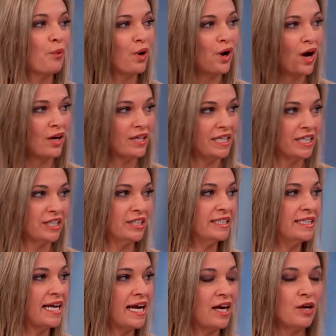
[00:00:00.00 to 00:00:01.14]
like we're all here
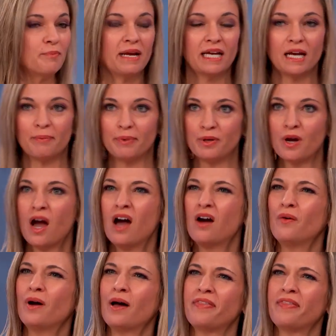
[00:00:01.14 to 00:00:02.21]
in hair and makeup, and well,